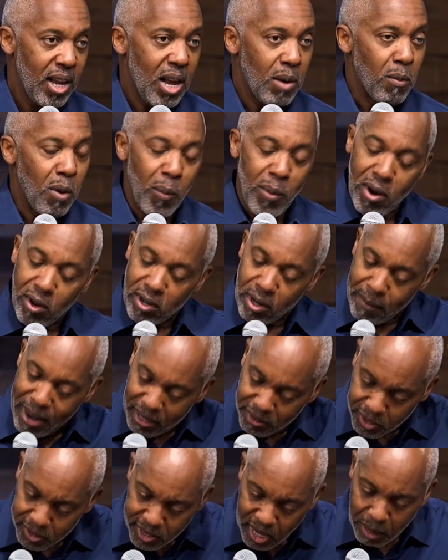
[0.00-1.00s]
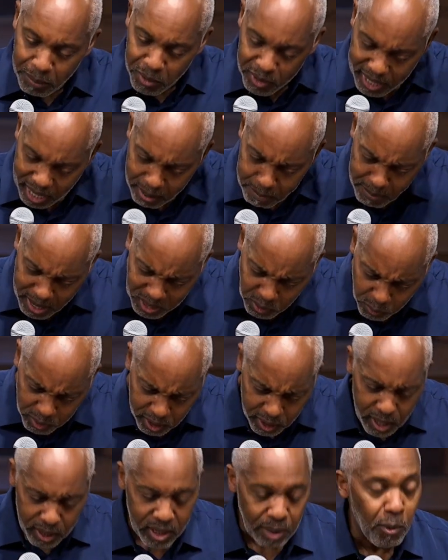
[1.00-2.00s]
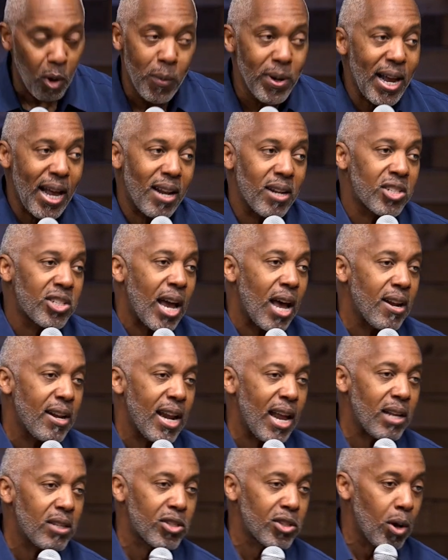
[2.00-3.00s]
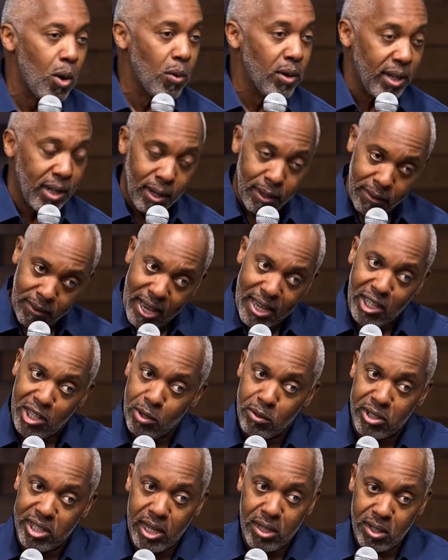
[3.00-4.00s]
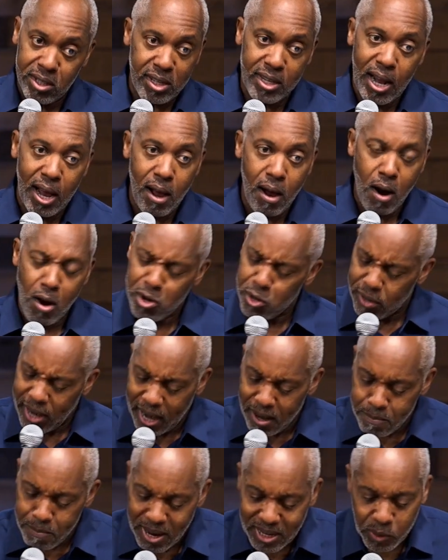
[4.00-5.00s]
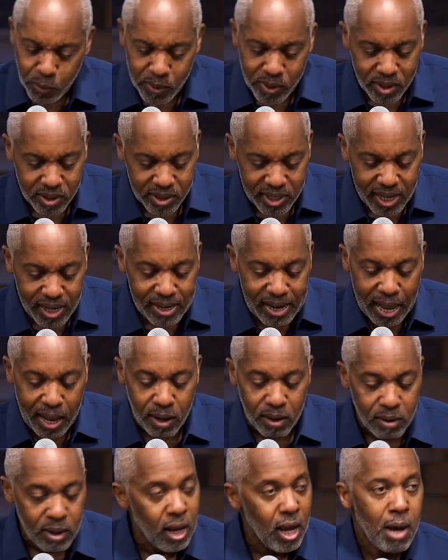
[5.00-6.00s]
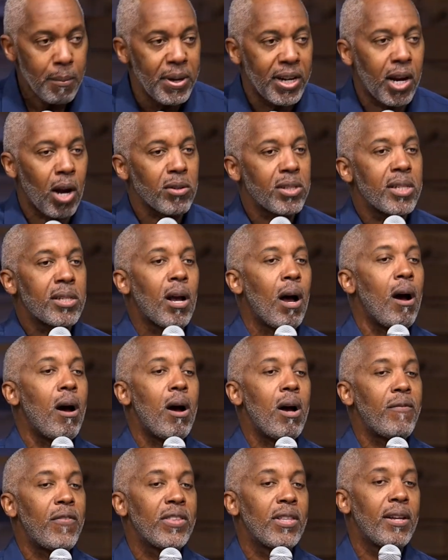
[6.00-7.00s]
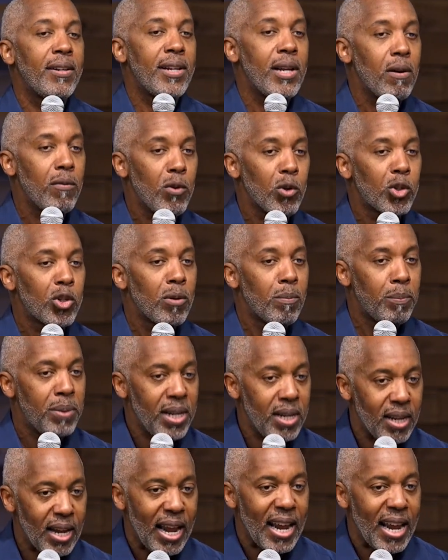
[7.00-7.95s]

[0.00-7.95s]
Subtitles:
When we're on the mountaintop, you can't mess with us. Come on, we got a shout in our soul and a thank you, Jesus, in our heart. You can't mess with us there now because it's hard for the devil to be